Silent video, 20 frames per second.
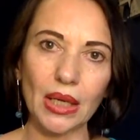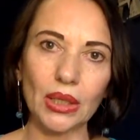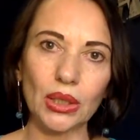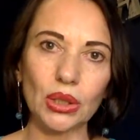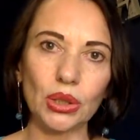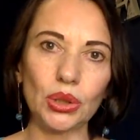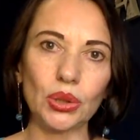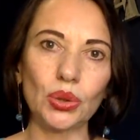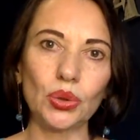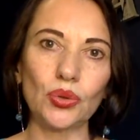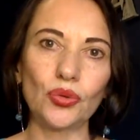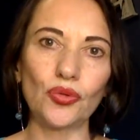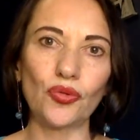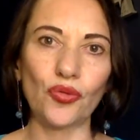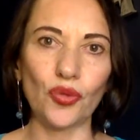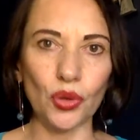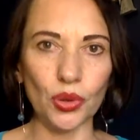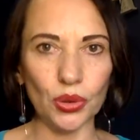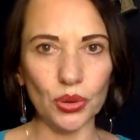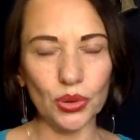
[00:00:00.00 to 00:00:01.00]
you
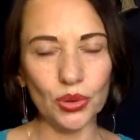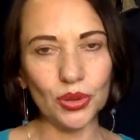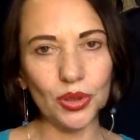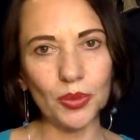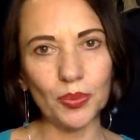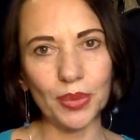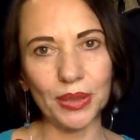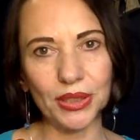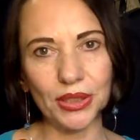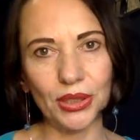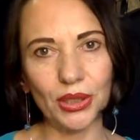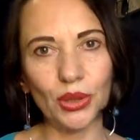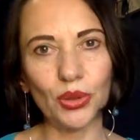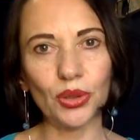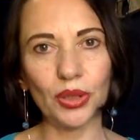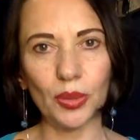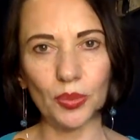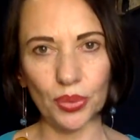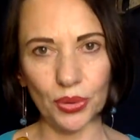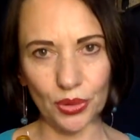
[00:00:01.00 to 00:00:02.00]
focus on a
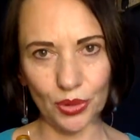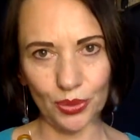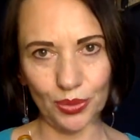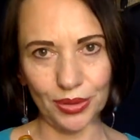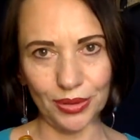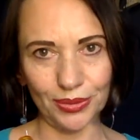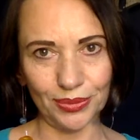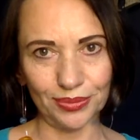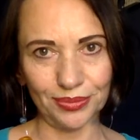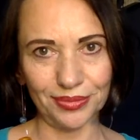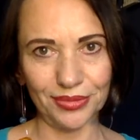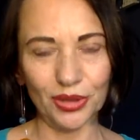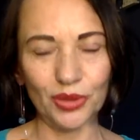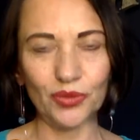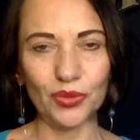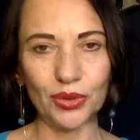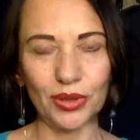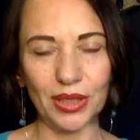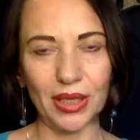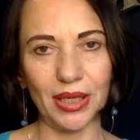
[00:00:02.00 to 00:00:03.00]
particular problem you
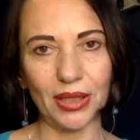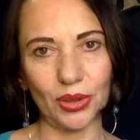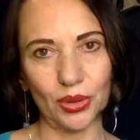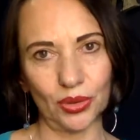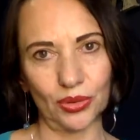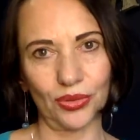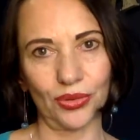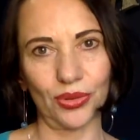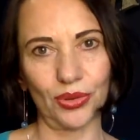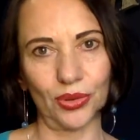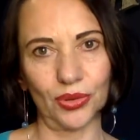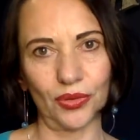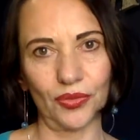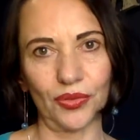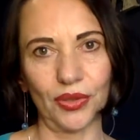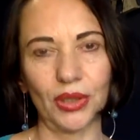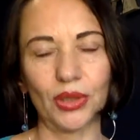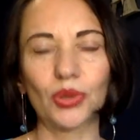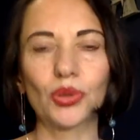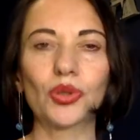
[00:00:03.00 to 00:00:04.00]
would like to resolve.
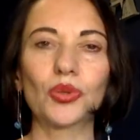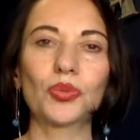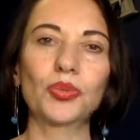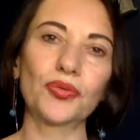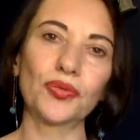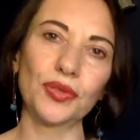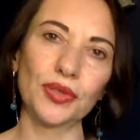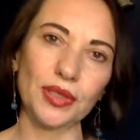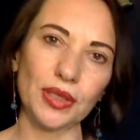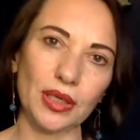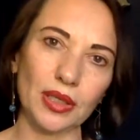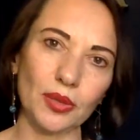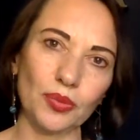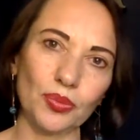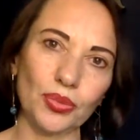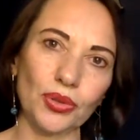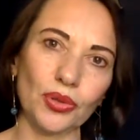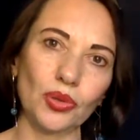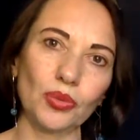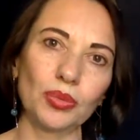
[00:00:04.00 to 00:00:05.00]
It could be physical
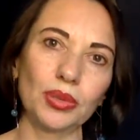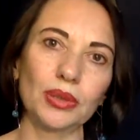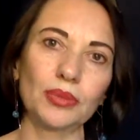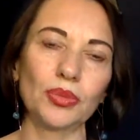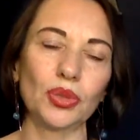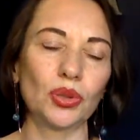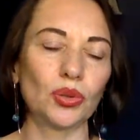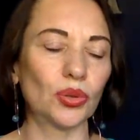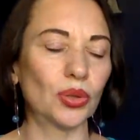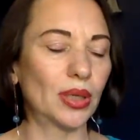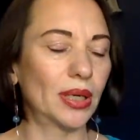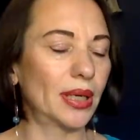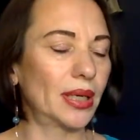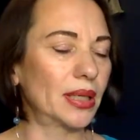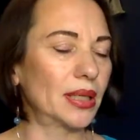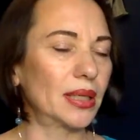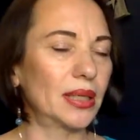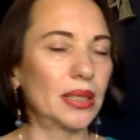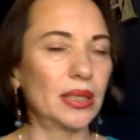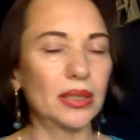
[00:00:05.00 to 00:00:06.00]
problem, your
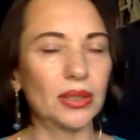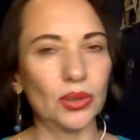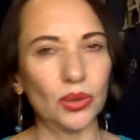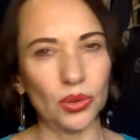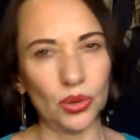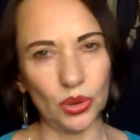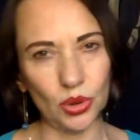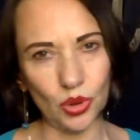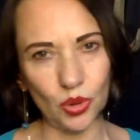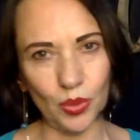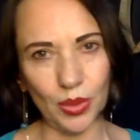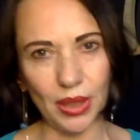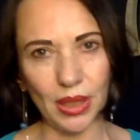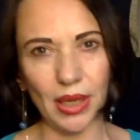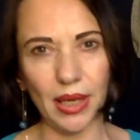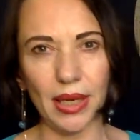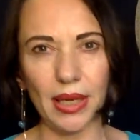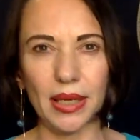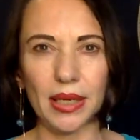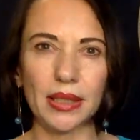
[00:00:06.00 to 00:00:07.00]
headaches, your stomach
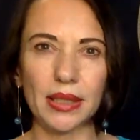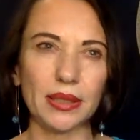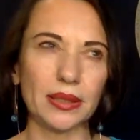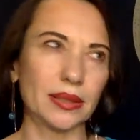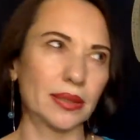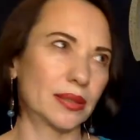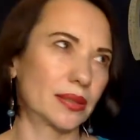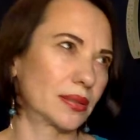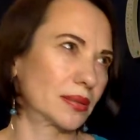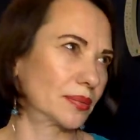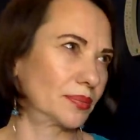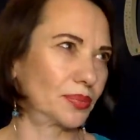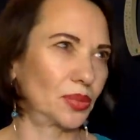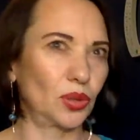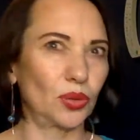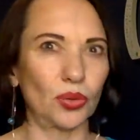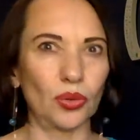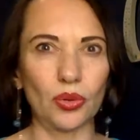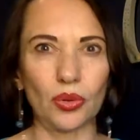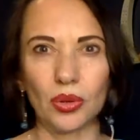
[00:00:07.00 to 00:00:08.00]
aches,
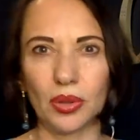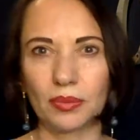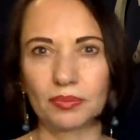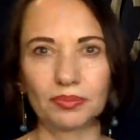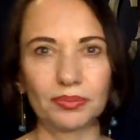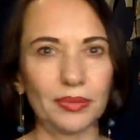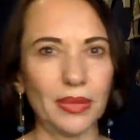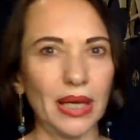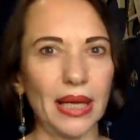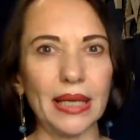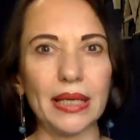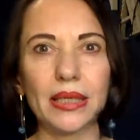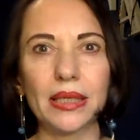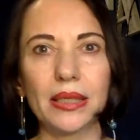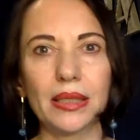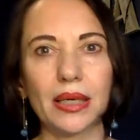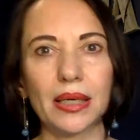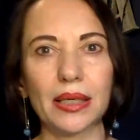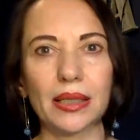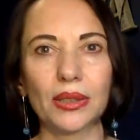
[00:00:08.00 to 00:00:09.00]
your
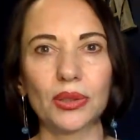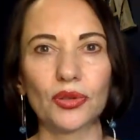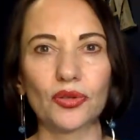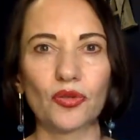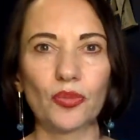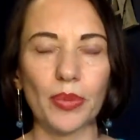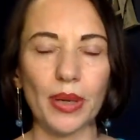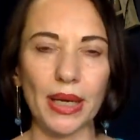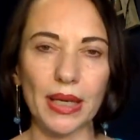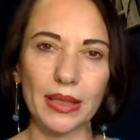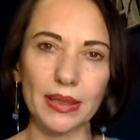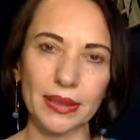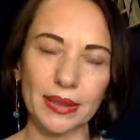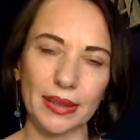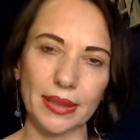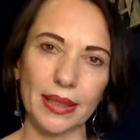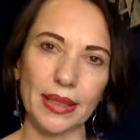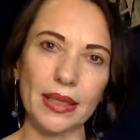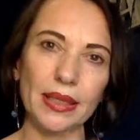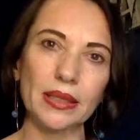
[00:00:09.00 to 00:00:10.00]
any kind of pains
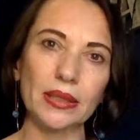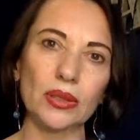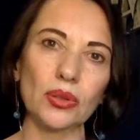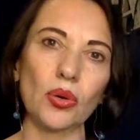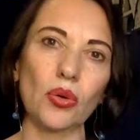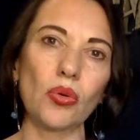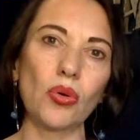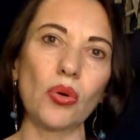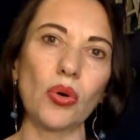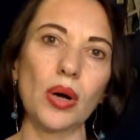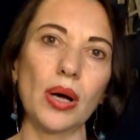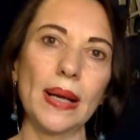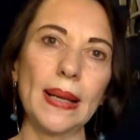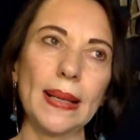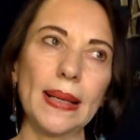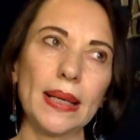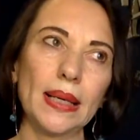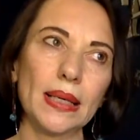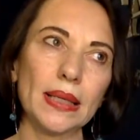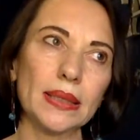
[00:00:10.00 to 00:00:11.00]
and aches, or
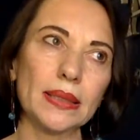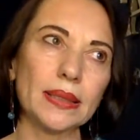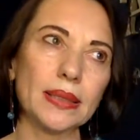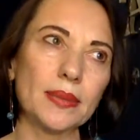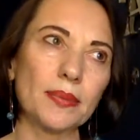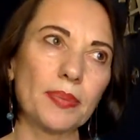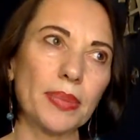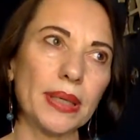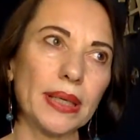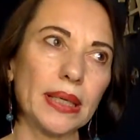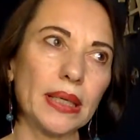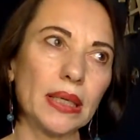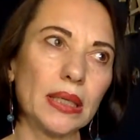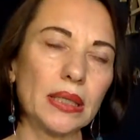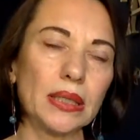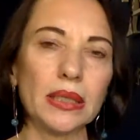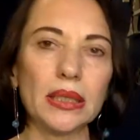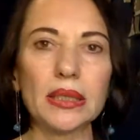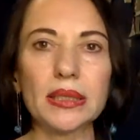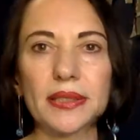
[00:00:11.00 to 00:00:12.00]

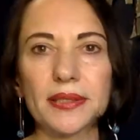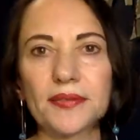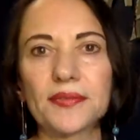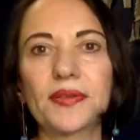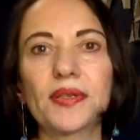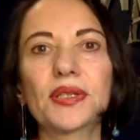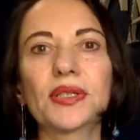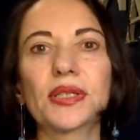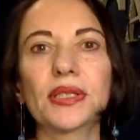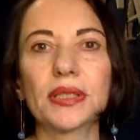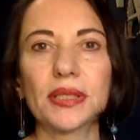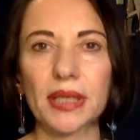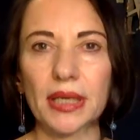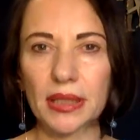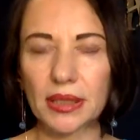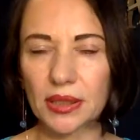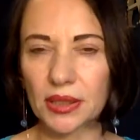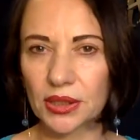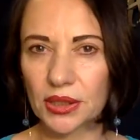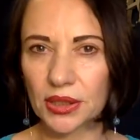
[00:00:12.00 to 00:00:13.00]
simply insufficient
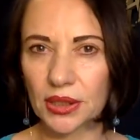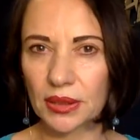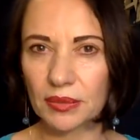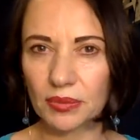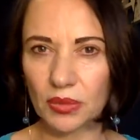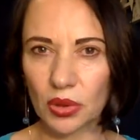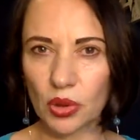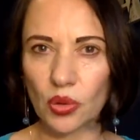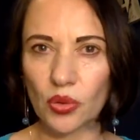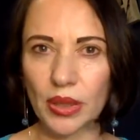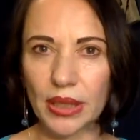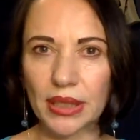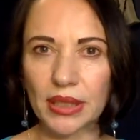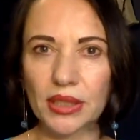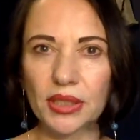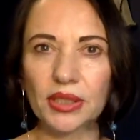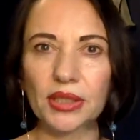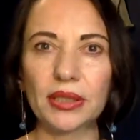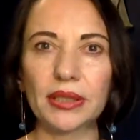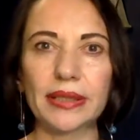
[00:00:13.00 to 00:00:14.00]
energy, low
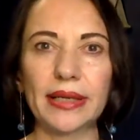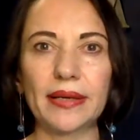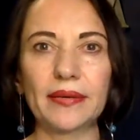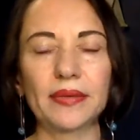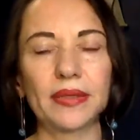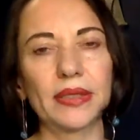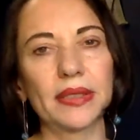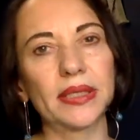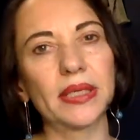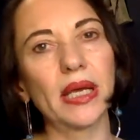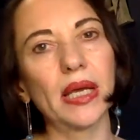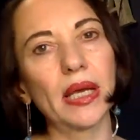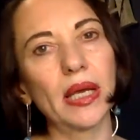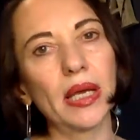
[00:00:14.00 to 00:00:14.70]
energy levels,